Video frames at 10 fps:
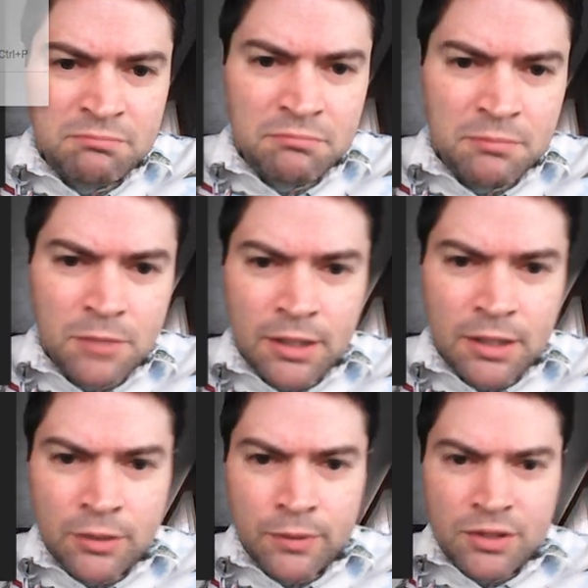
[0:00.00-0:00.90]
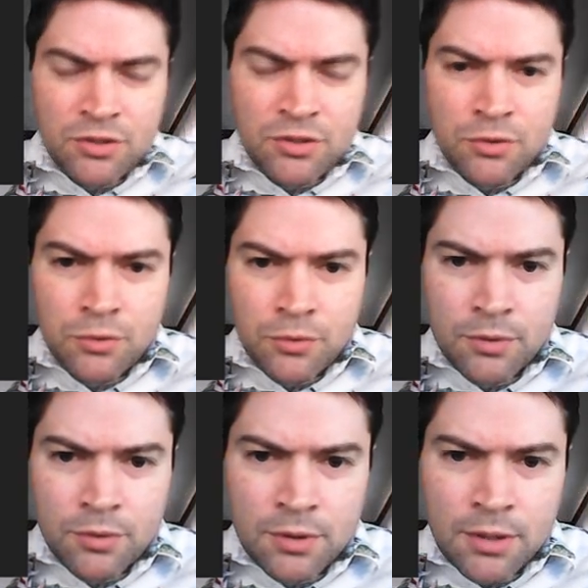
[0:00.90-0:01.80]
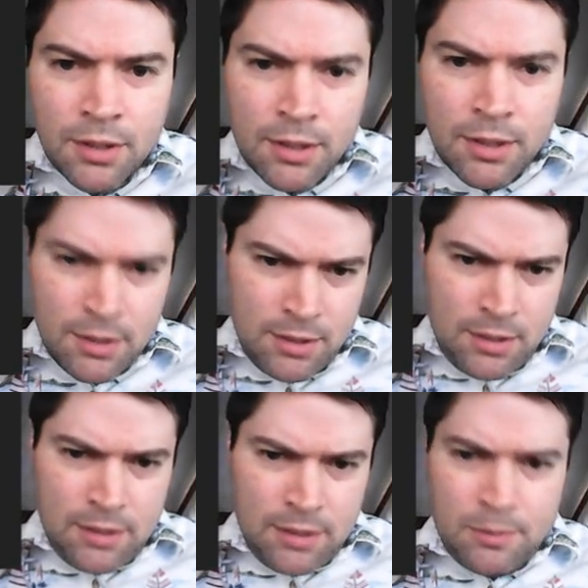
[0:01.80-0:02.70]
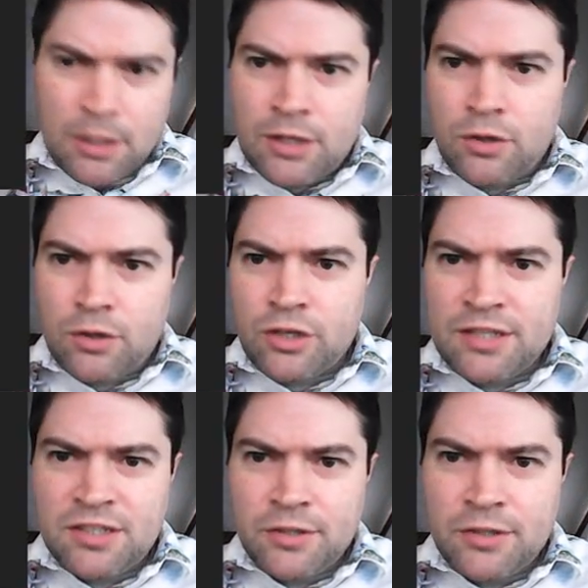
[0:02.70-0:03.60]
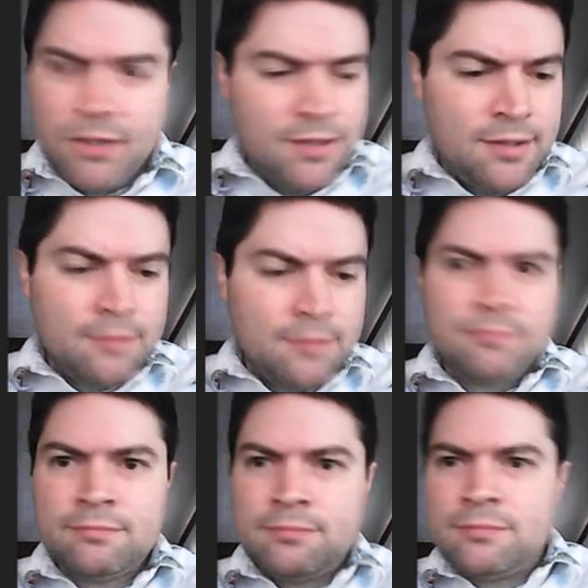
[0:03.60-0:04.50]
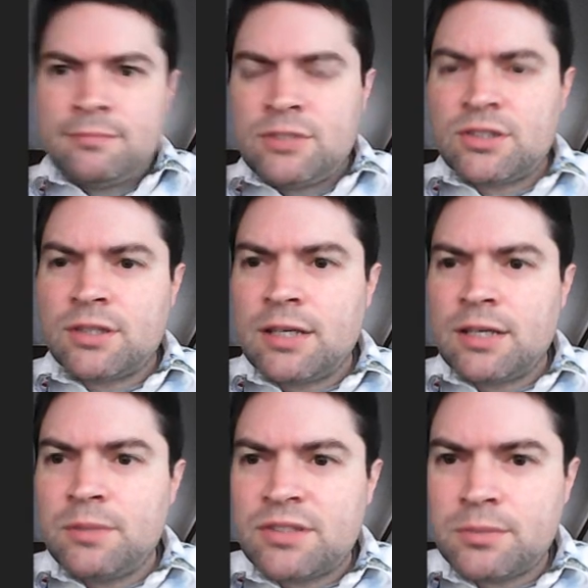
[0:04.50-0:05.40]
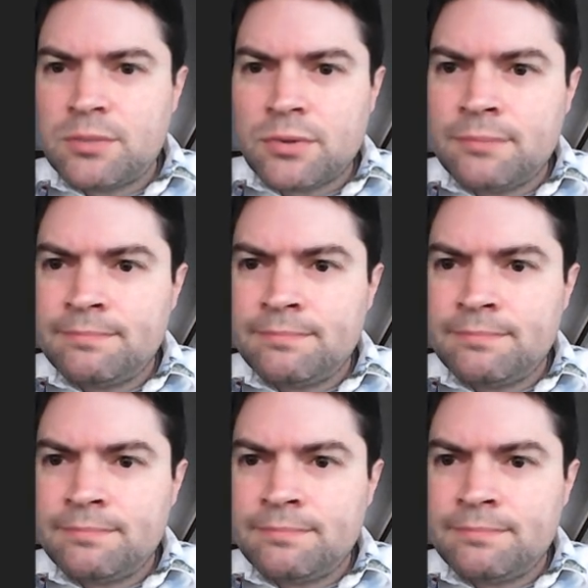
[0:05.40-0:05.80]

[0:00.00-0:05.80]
I'm not going to go crazy or anything. Just going to keep it simple.